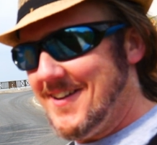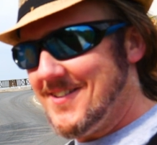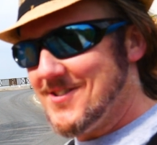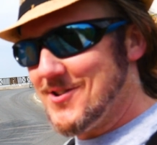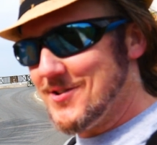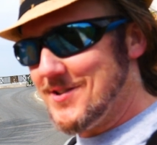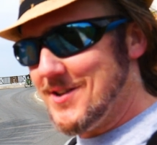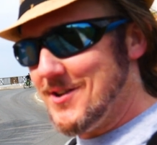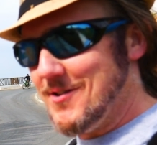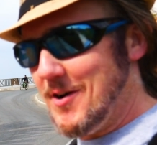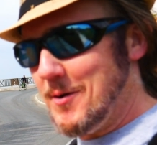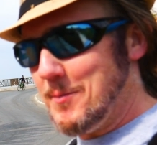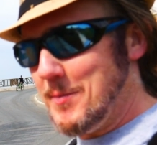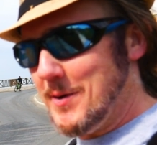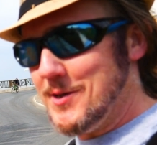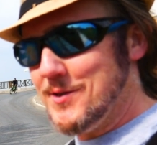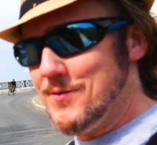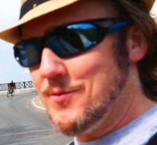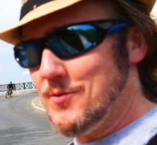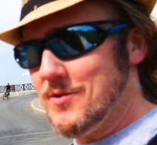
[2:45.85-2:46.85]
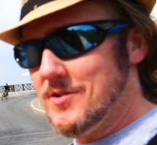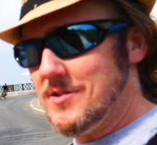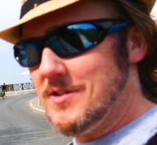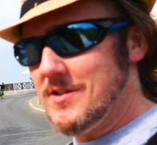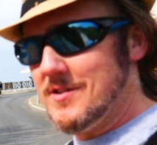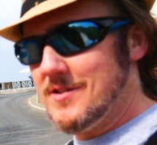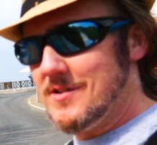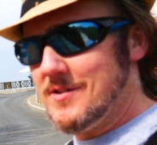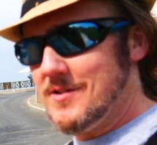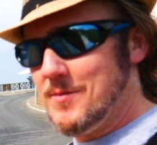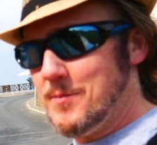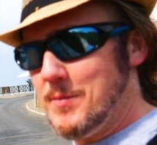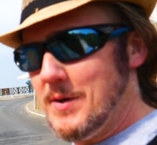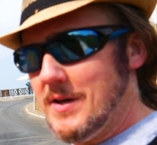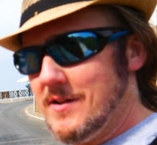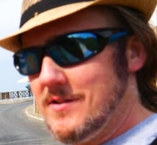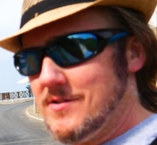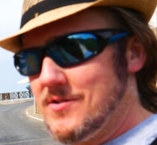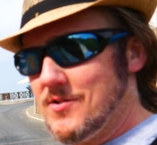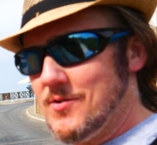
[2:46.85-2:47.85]
Just hear how peaceful this is
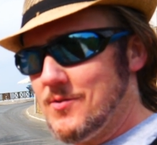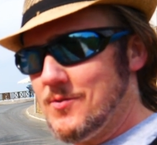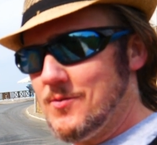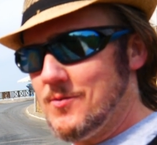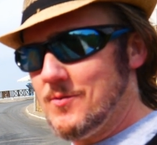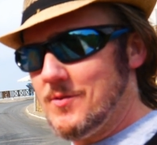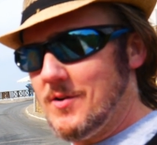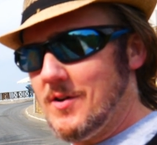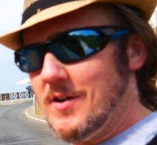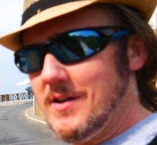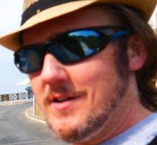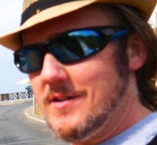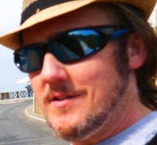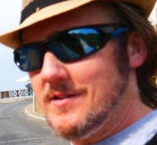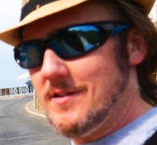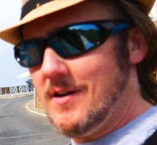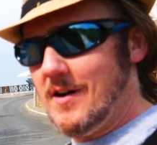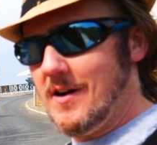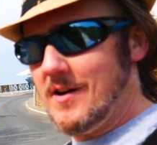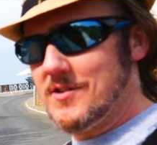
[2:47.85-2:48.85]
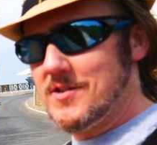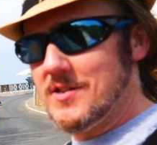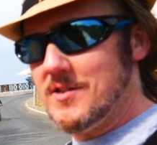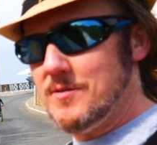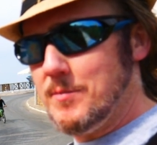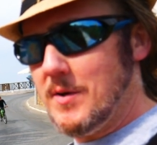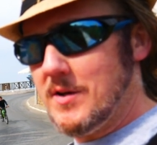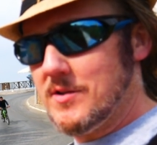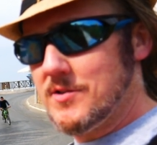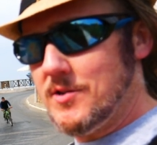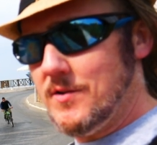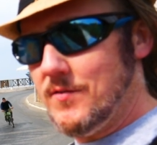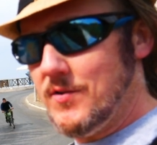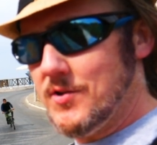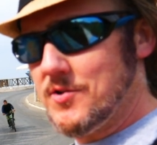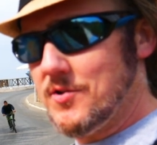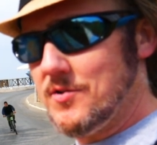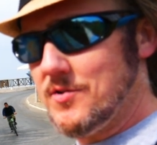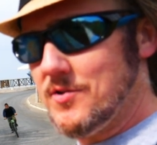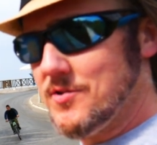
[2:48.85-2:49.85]
compared to like the hustle and bustle of
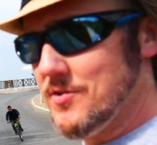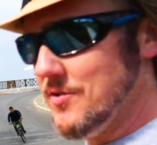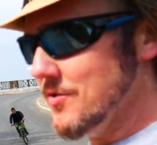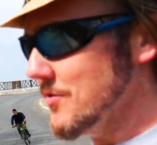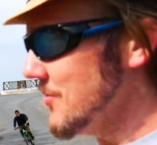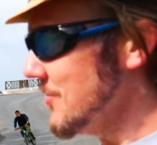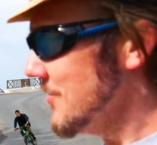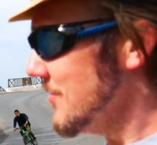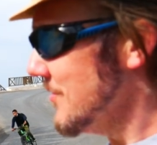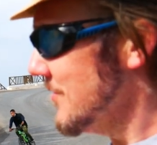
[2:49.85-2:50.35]
Hersonissos.